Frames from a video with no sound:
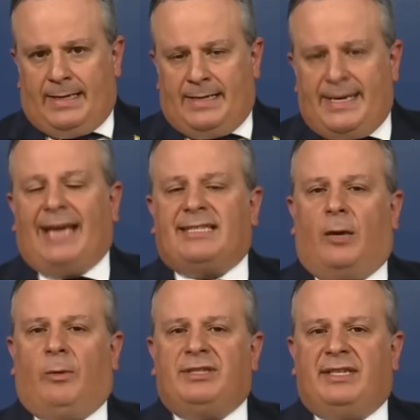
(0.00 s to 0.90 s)
Next,
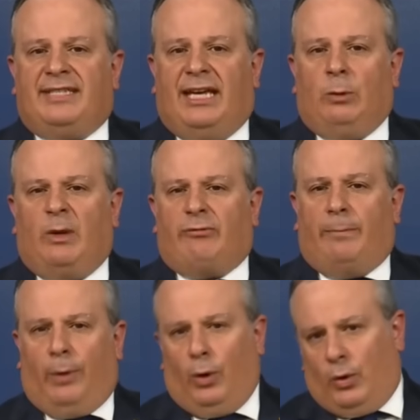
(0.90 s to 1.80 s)
I want to deal with
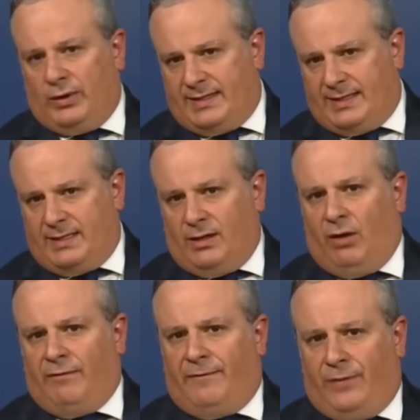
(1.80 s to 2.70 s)
reports
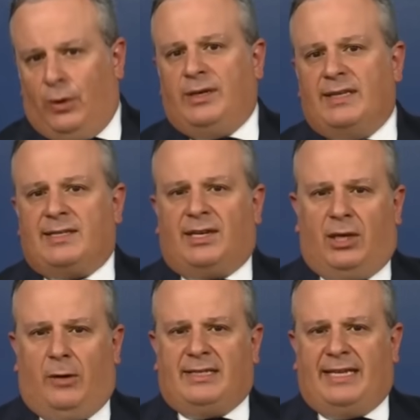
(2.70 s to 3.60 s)
of food
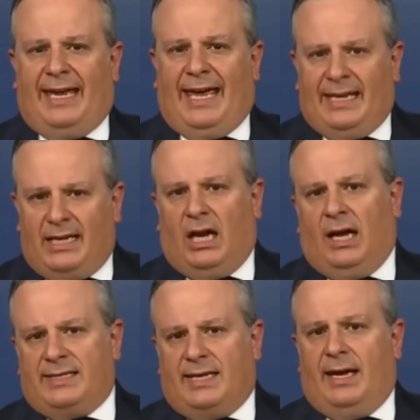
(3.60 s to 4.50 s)
insecurity in
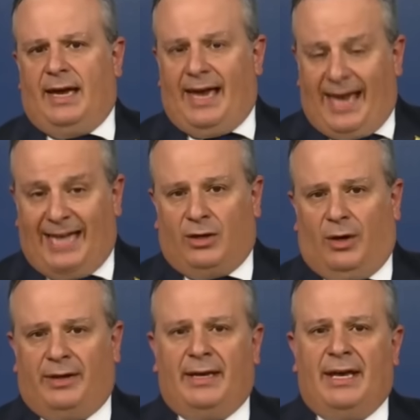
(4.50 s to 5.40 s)
Gaza head
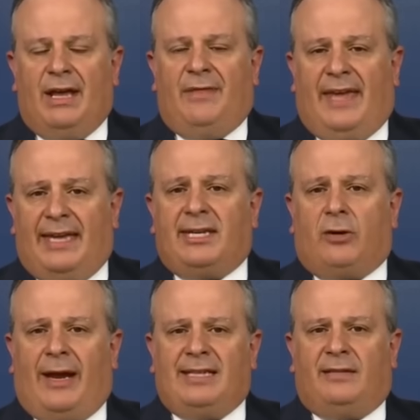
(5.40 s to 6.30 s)
on. The
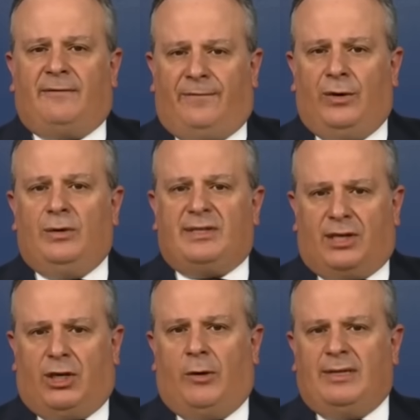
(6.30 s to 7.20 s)
Integrated Food
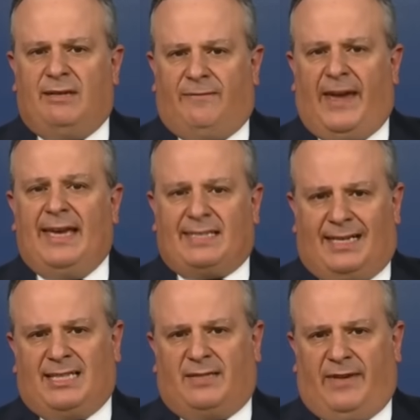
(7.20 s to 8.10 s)
Security Phase
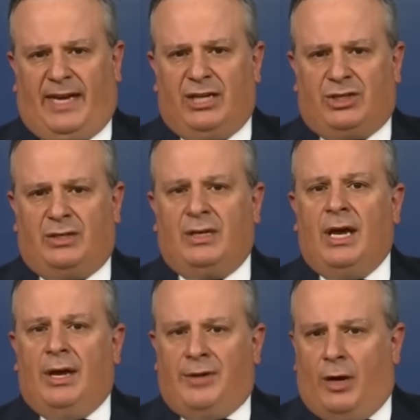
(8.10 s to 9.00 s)
Classification,
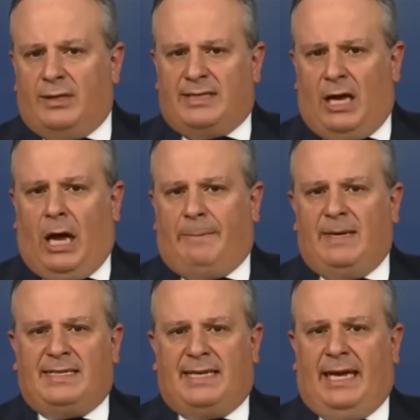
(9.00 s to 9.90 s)
known as the
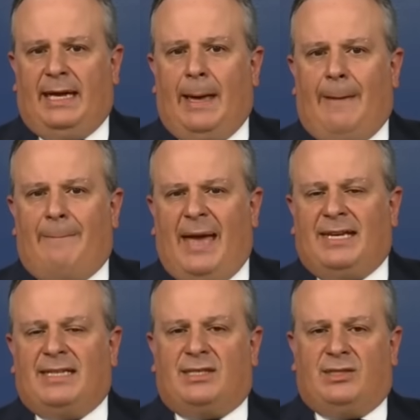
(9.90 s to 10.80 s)
IPC,
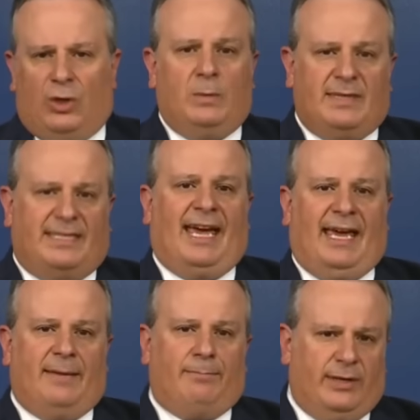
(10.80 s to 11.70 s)
made its
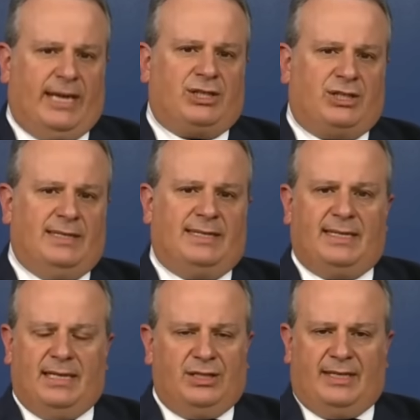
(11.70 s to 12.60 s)
doomsday
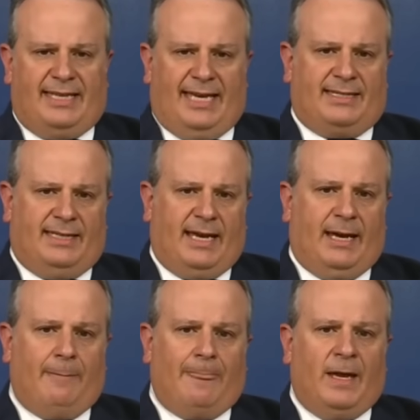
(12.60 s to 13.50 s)
predictions just
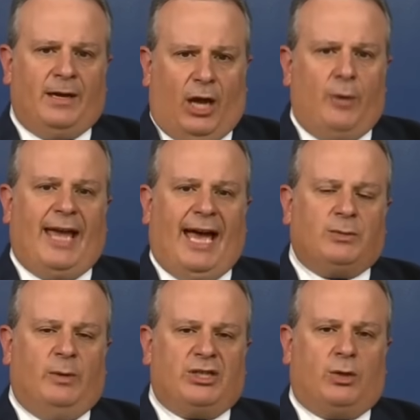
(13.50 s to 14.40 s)
yesterday.
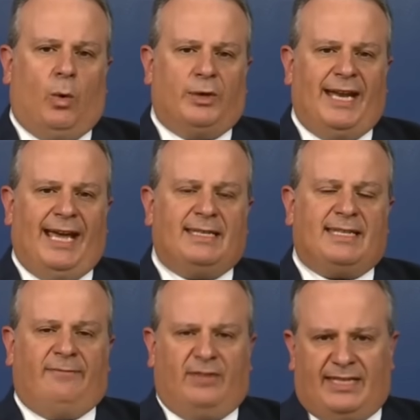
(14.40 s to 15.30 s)
COGAT, which coordinates
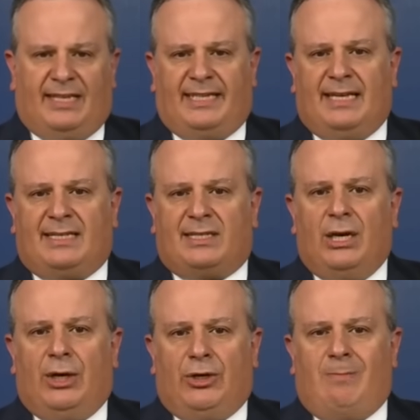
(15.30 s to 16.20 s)
and facilitates
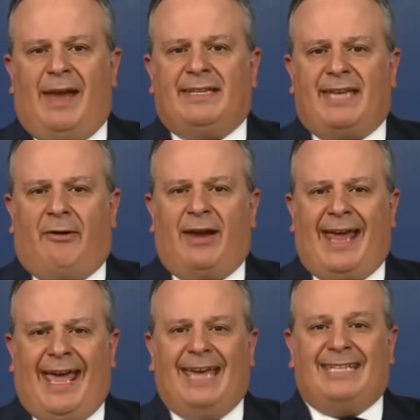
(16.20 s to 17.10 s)

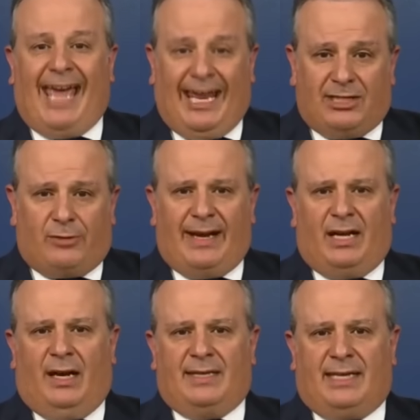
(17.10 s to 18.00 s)
humanitarian aid entering
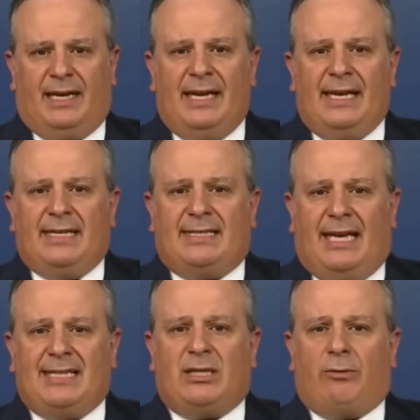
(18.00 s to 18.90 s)
Gaza,
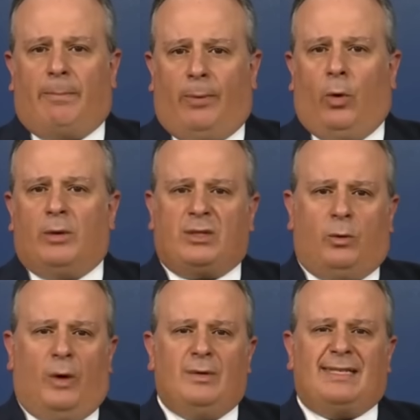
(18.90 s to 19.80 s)
says the report
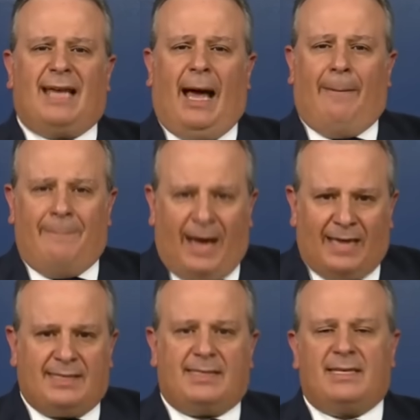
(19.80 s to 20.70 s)
quotes
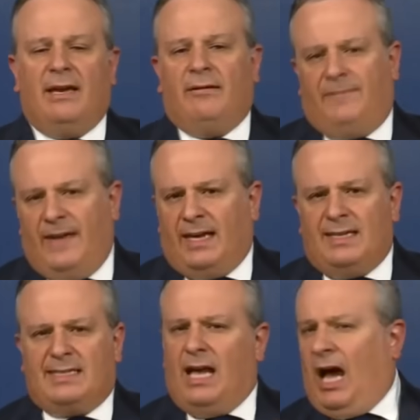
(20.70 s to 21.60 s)
Hamas
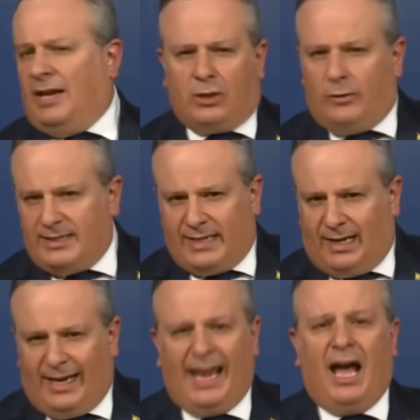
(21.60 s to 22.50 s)
figures
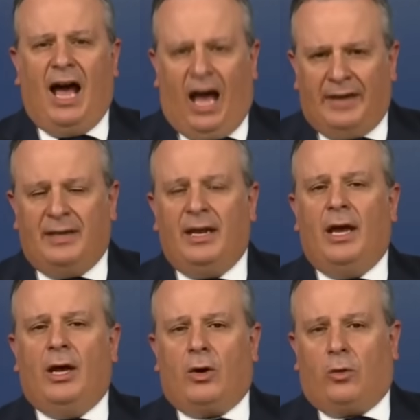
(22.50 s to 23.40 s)
uncritically,
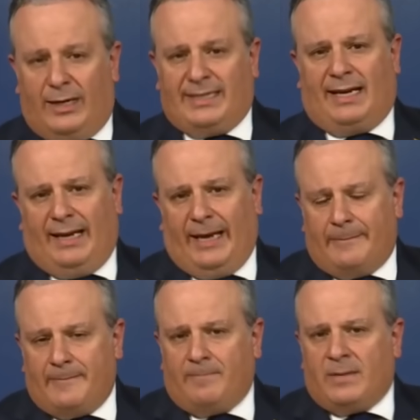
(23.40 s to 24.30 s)
uncritically.
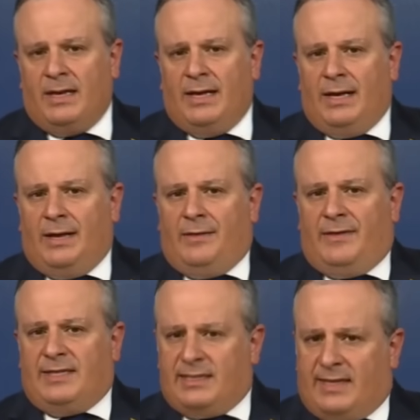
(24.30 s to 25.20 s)

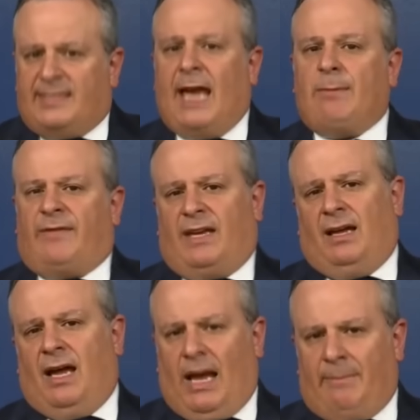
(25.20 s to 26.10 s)
This is the same of
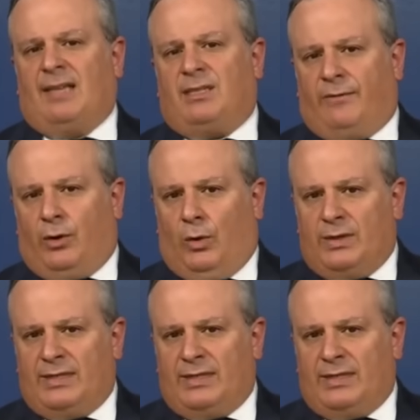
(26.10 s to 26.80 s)
uh, Hamas, of course,